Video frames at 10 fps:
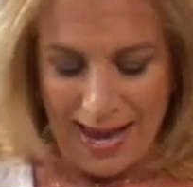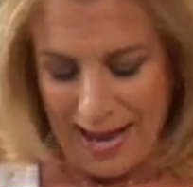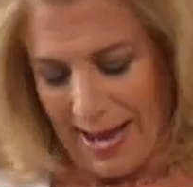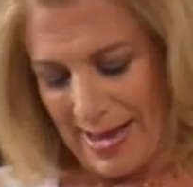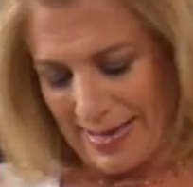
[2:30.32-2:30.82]

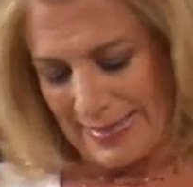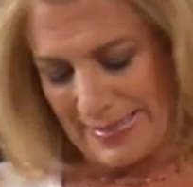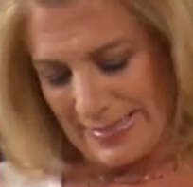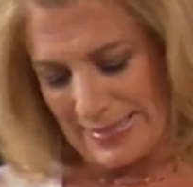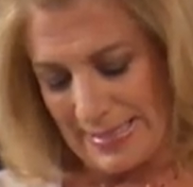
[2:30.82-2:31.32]

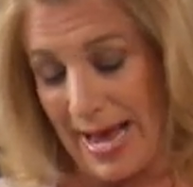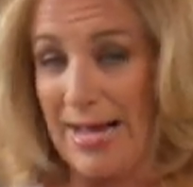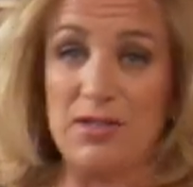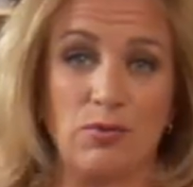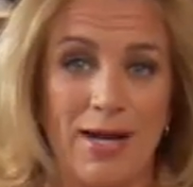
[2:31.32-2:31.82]
And
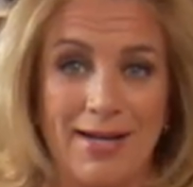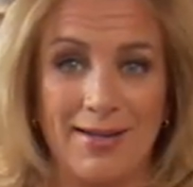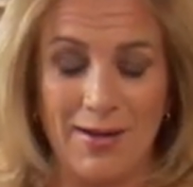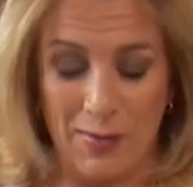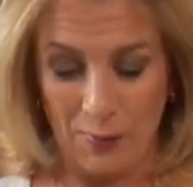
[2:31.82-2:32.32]
that's ready
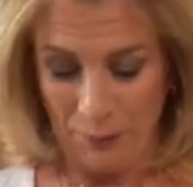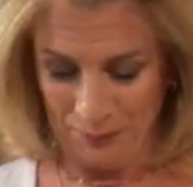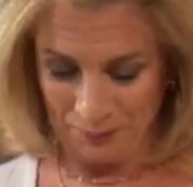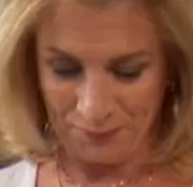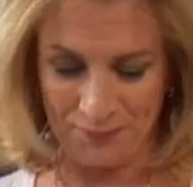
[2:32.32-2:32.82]
to go.
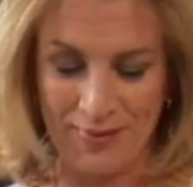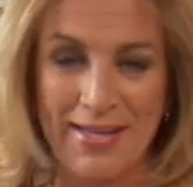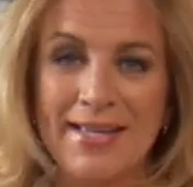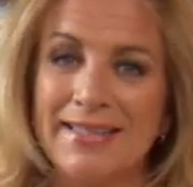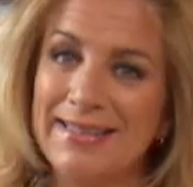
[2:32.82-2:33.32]

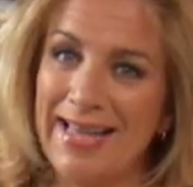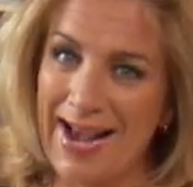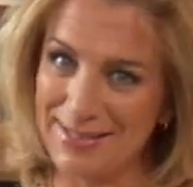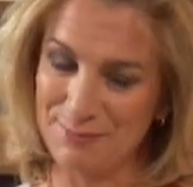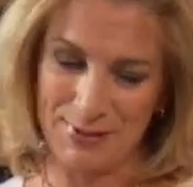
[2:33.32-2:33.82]

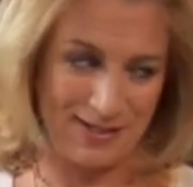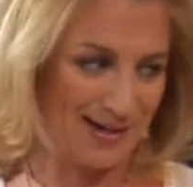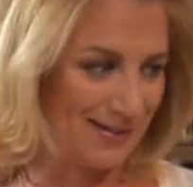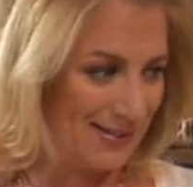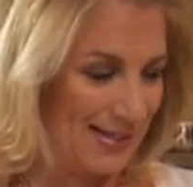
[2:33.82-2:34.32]
Last but
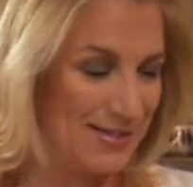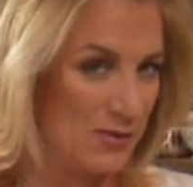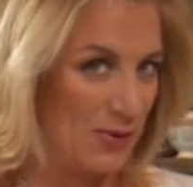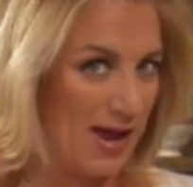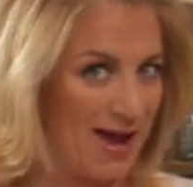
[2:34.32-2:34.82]
not
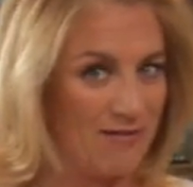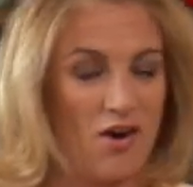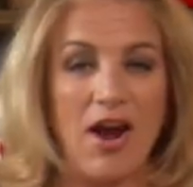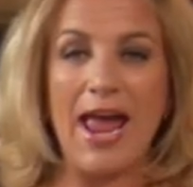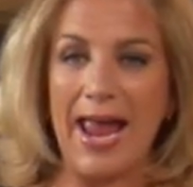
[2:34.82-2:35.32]
least, we have
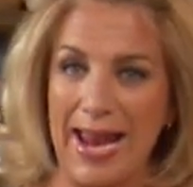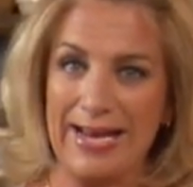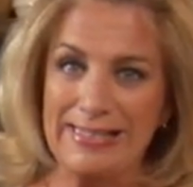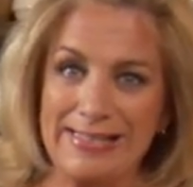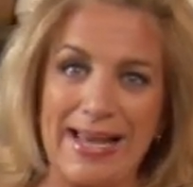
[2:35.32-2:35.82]
our
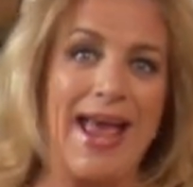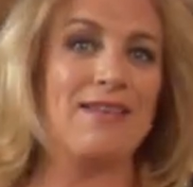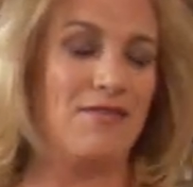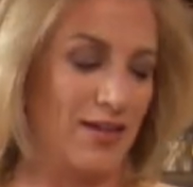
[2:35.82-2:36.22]
eggs and